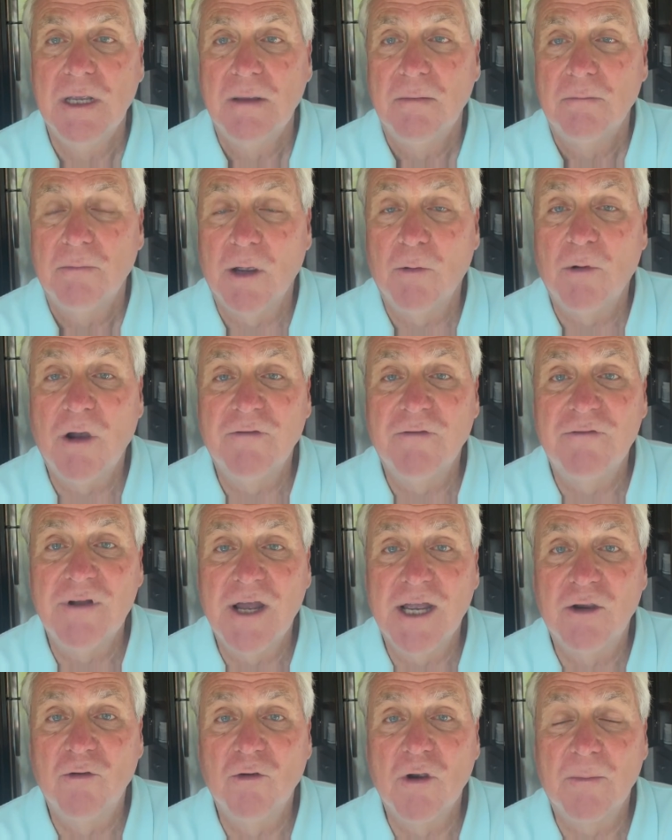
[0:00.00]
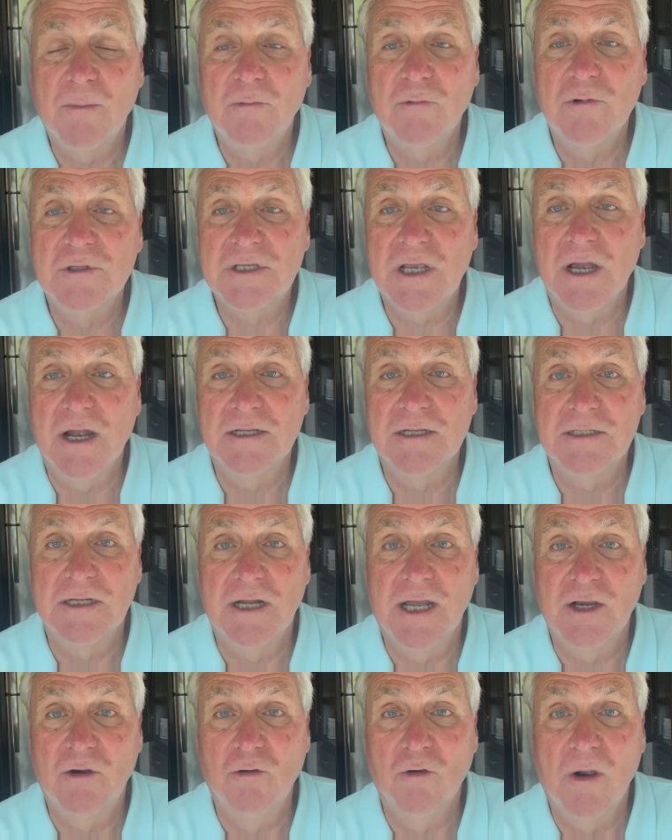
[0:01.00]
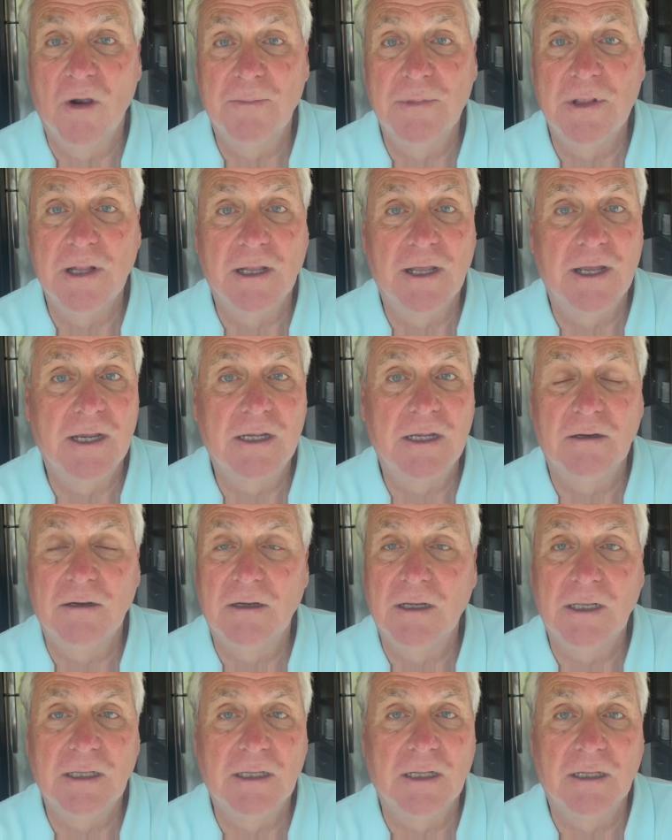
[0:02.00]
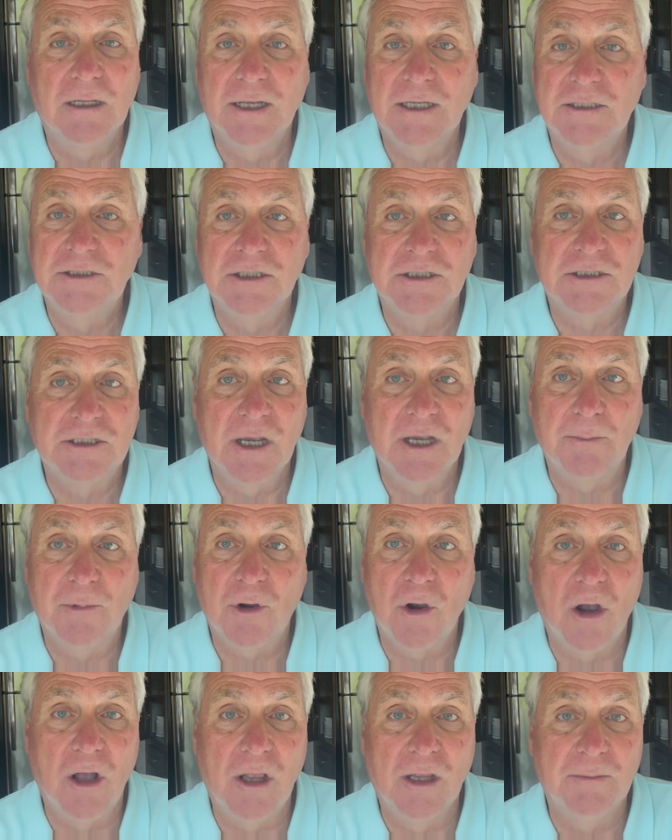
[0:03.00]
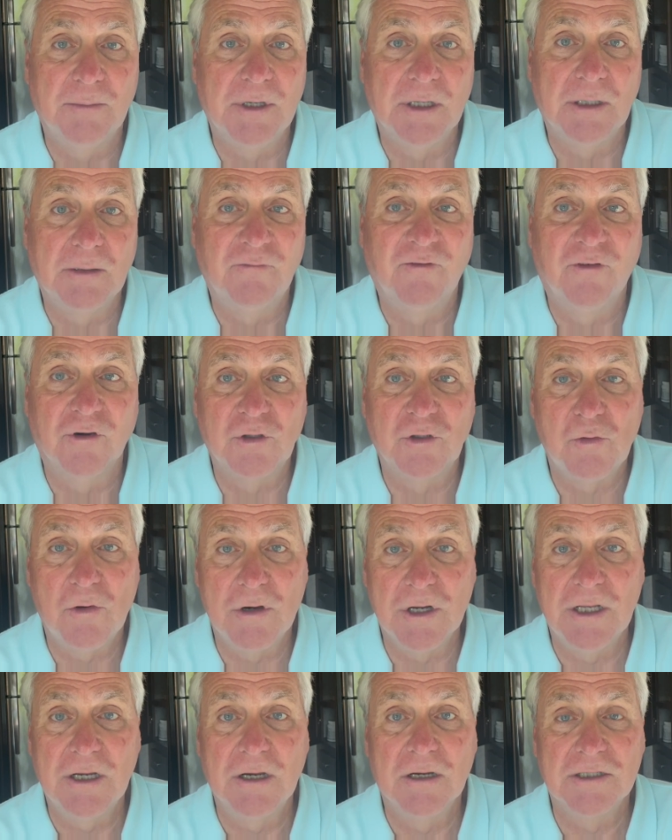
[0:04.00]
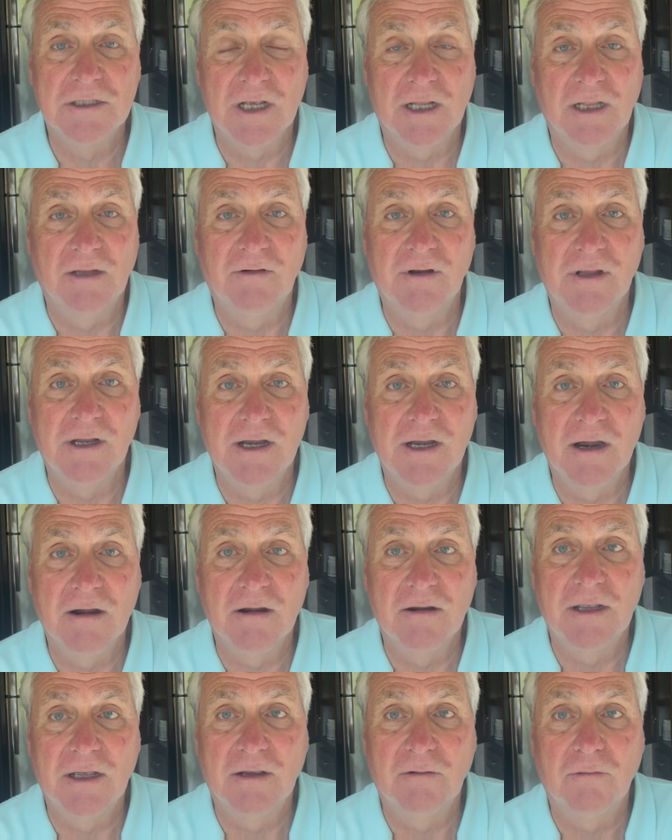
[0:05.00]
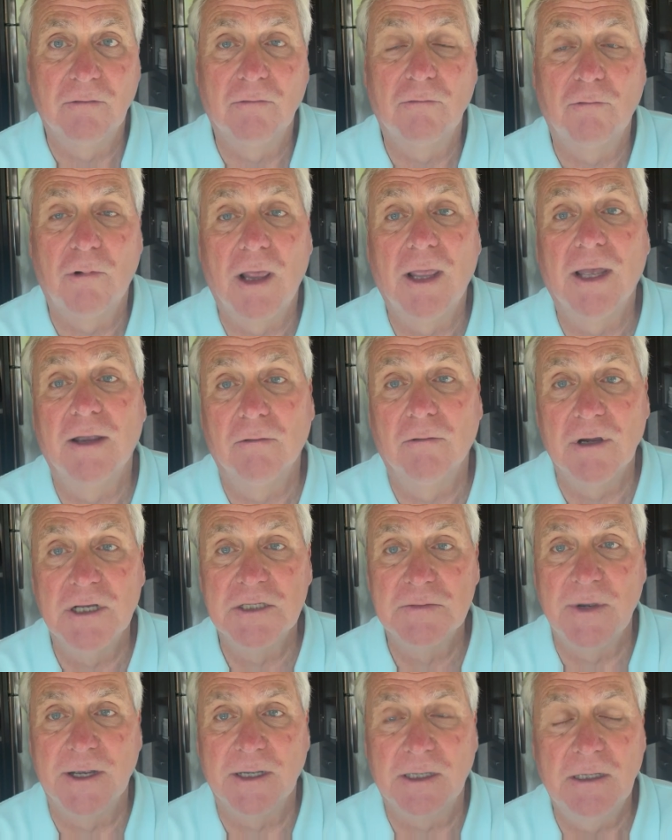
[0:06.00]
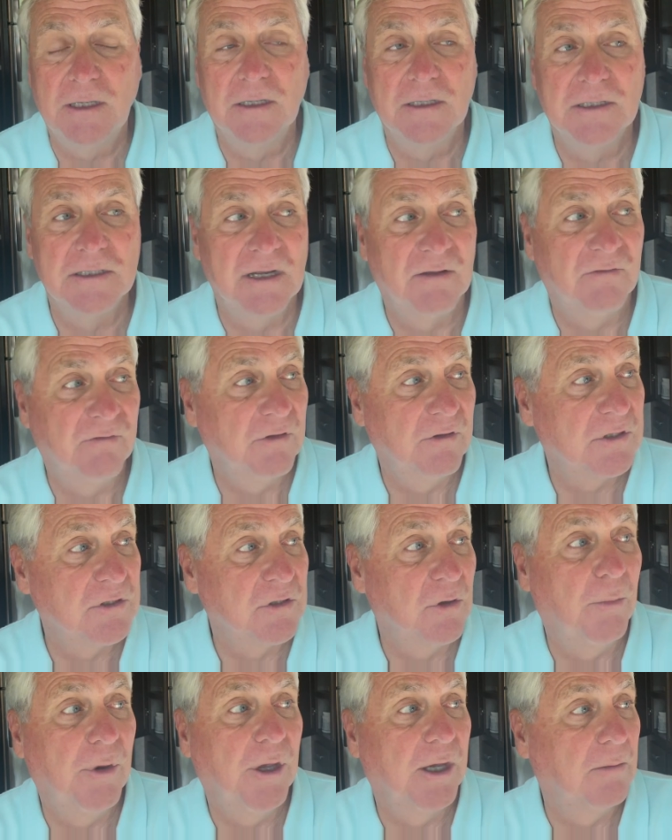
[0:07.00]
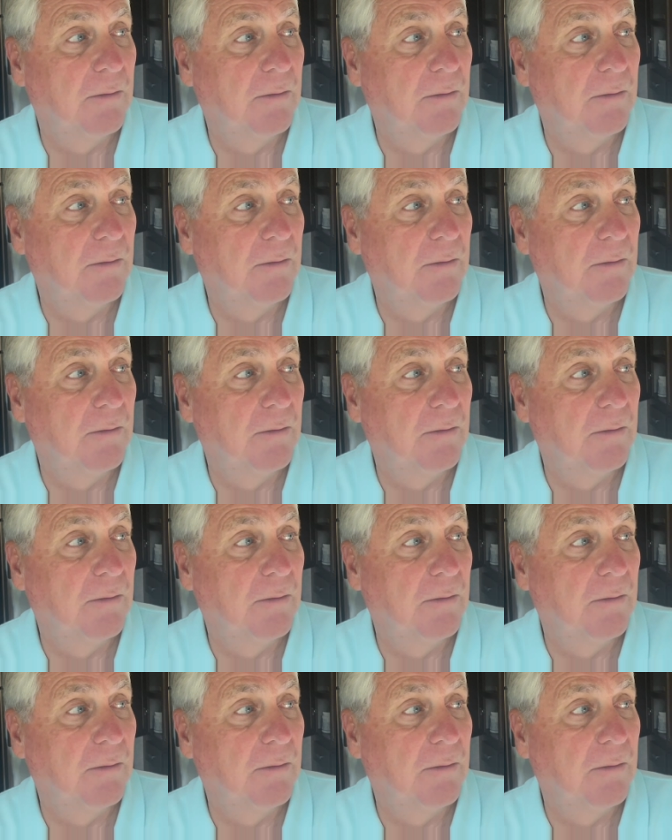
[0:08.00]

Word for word: My wife and I grew up in Wisconsin. I grew up in the lake, and the lake just kept calling me. And for 20 years, I lived in an area while I raised my kids, and I feel so bad